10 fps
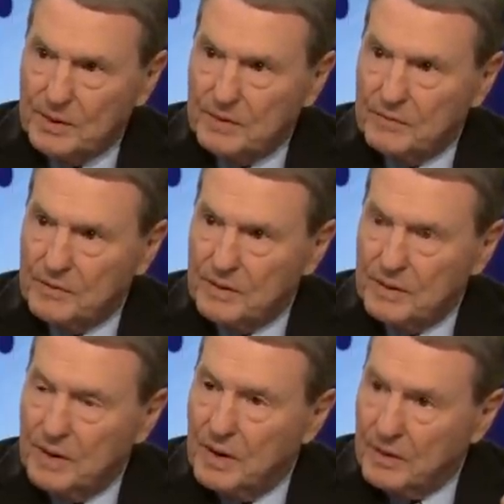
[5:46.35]
If
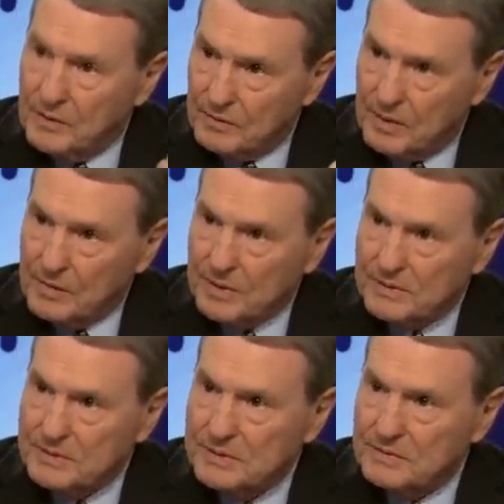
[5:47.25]
the, the
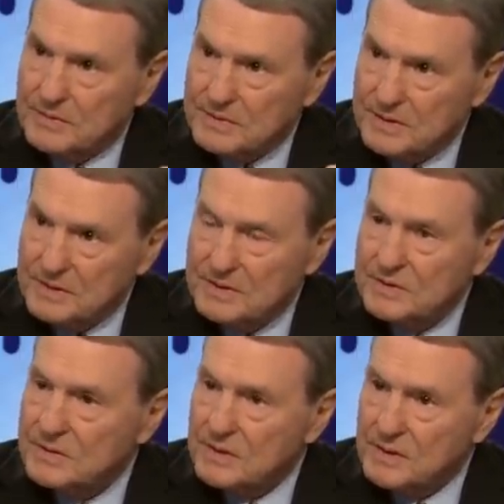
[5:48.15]
rebels, if the
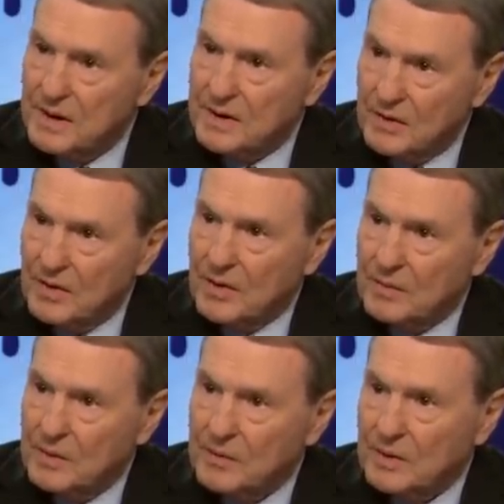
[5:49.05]
citizens are not
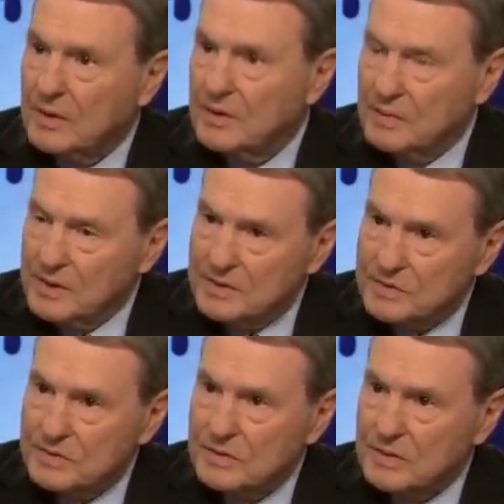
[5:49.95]
armed, they're going to be
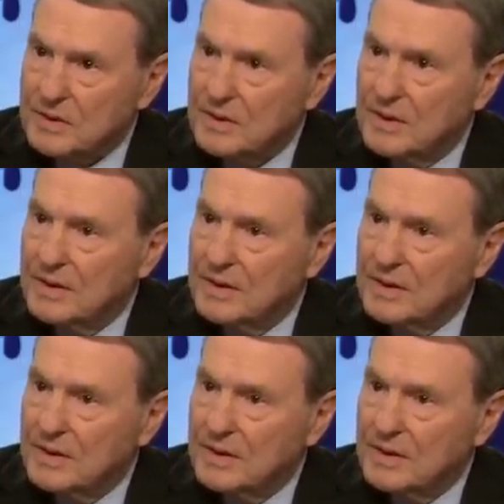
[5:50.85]
destroyed